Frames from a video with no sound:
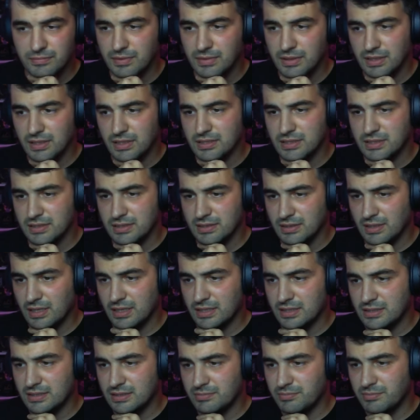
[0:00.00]
Yes,
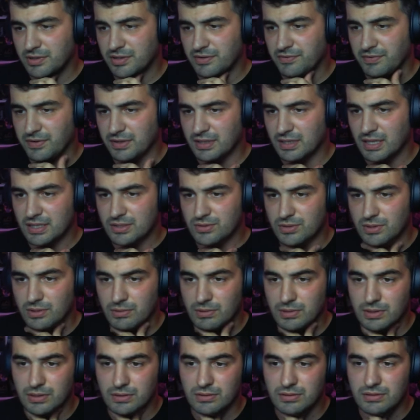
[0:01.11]
that's perfect. That's what I
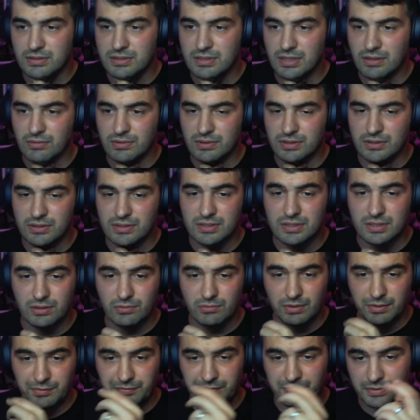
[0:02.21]
want to see. I want to see a
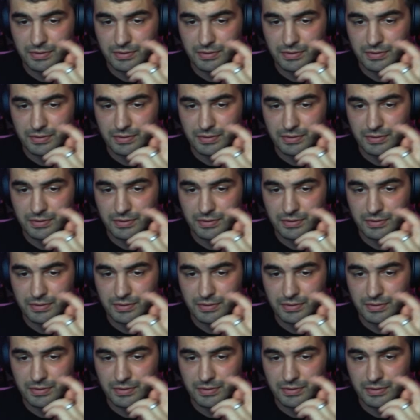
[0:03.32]
whip.